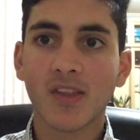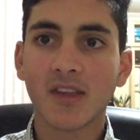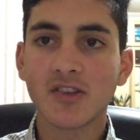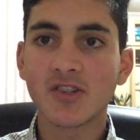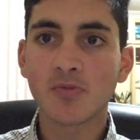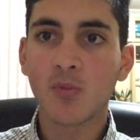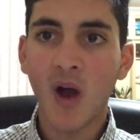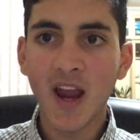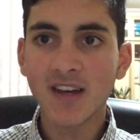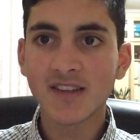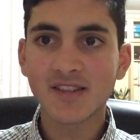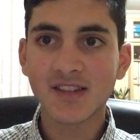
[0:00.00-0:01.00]
Just
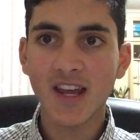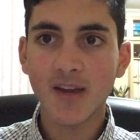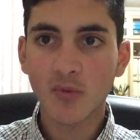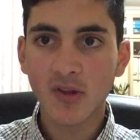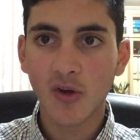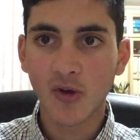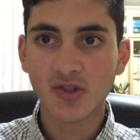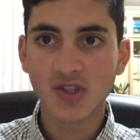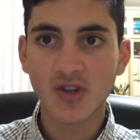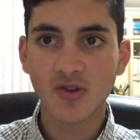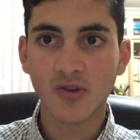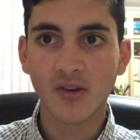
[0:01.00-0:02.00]
wait and see with those
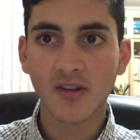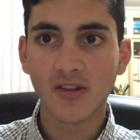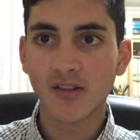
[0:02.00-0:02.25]
2.